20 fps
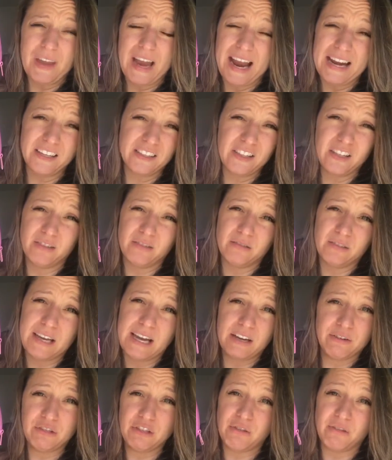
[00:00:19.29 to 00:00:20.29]
I don't know
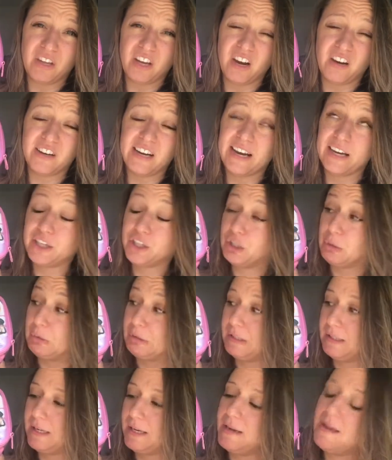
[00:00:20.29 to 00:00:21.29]
how new they are
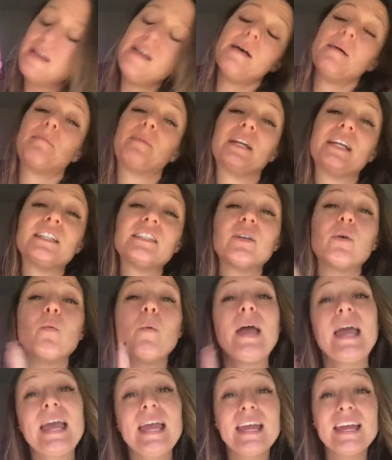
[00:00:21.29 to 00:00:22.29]
actually, but it's a
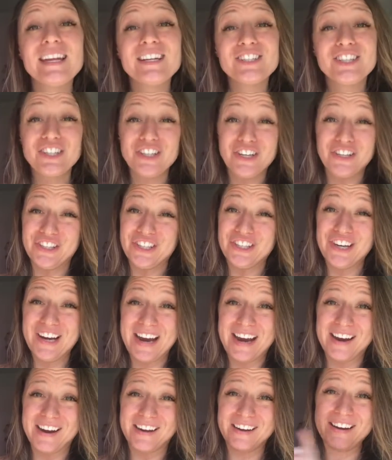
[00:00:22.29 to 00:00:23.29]
way to curl your
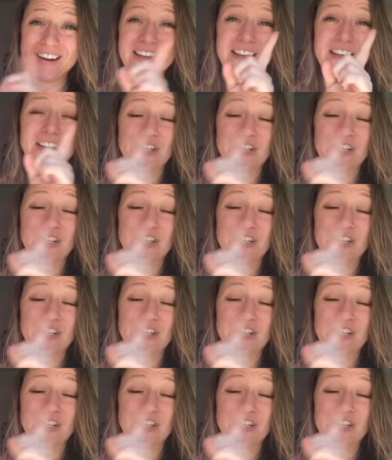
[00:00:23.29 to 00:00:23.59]
hair.